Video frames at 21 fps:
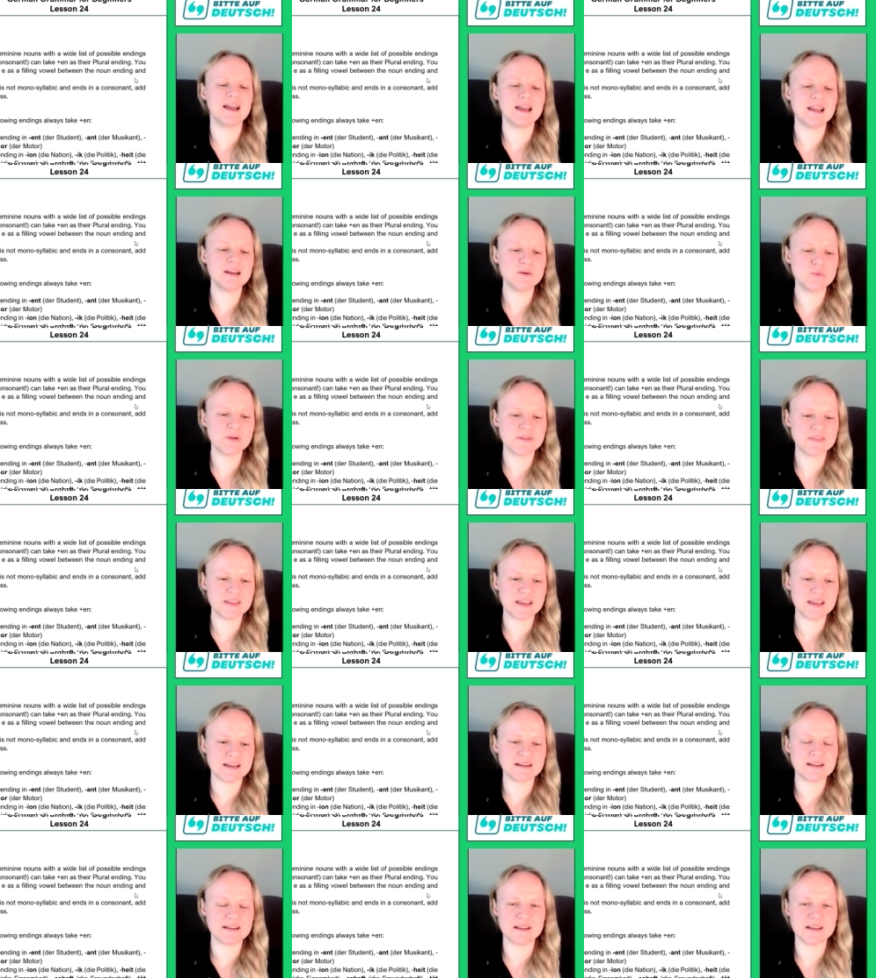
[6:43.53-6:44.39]
and with
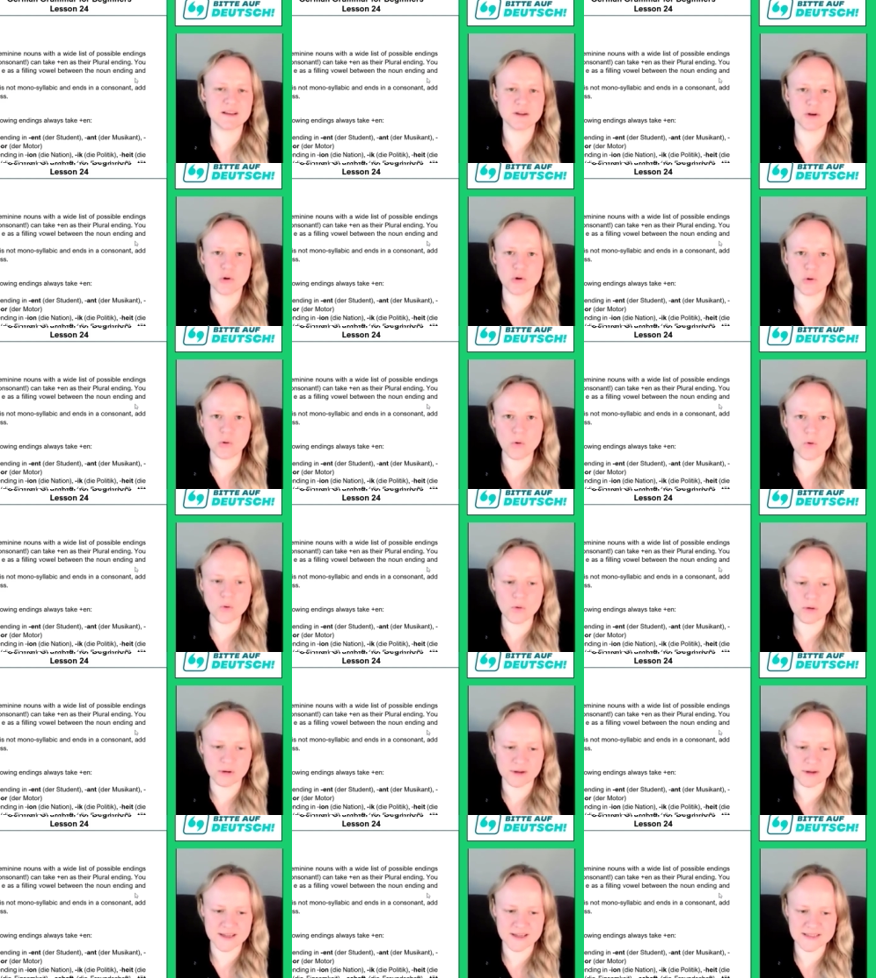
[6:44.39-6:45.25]
the ending
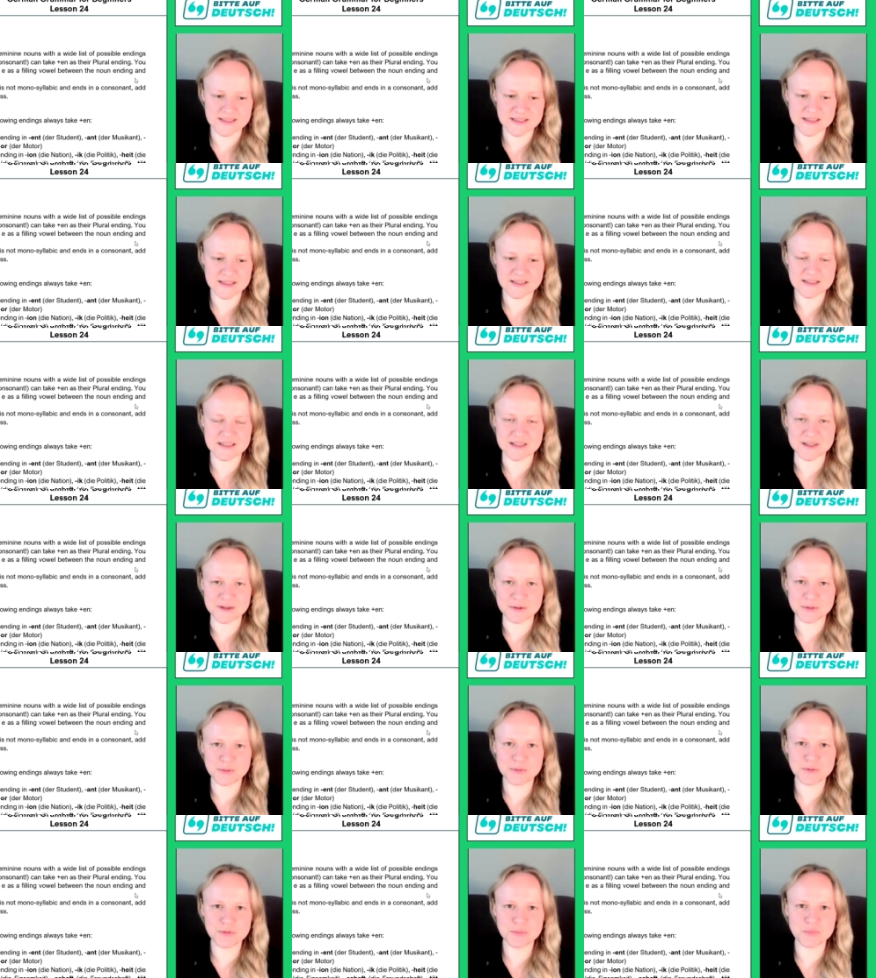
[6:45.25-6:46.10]
ung, as in die
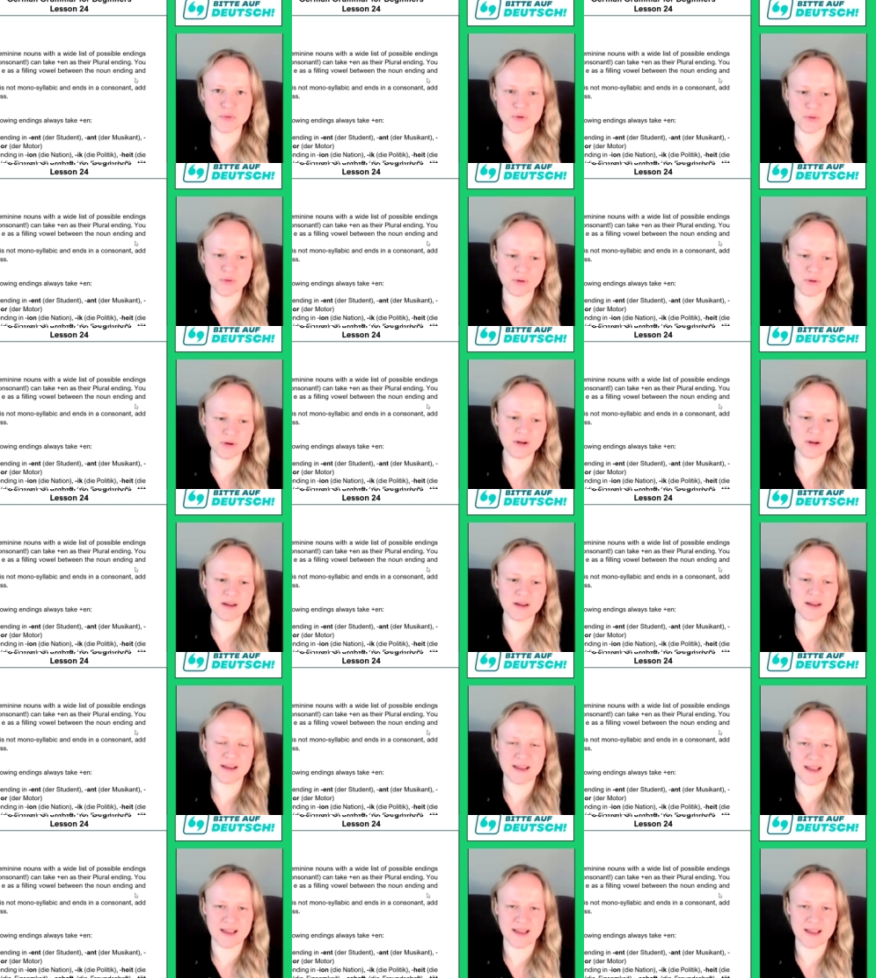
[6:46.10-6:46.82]
Übung,